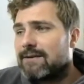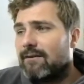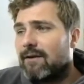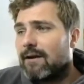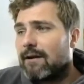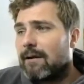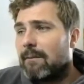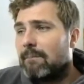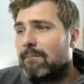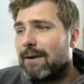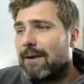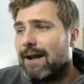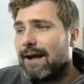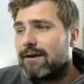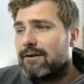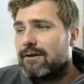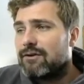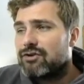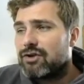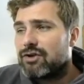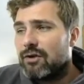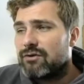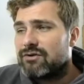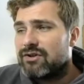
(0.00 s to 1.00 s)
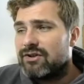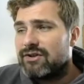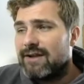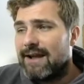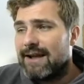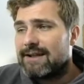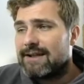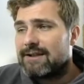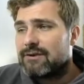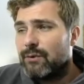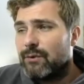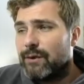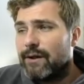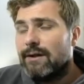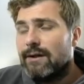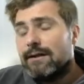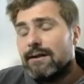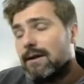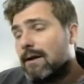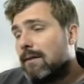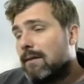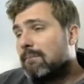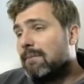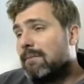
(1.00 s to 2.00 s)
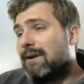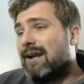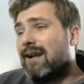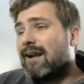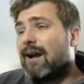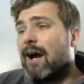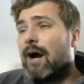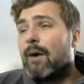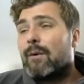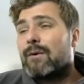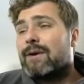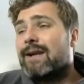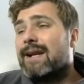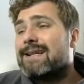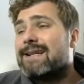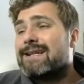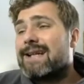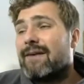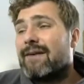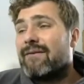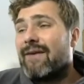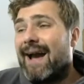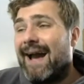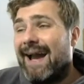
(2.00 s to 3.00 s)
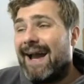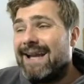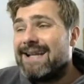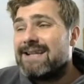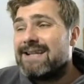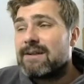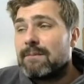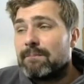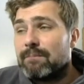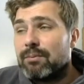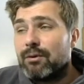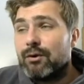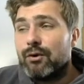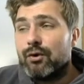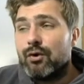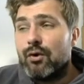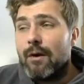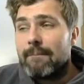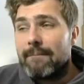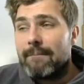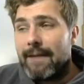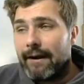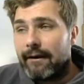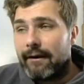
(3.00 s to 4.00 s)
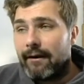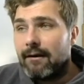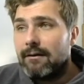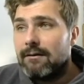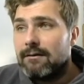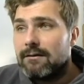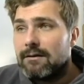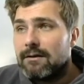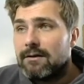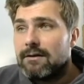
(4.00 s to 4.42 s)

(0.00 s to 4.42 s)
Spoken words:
like a Blackened Jota next to it, meaning I would need to have 8 blue mana,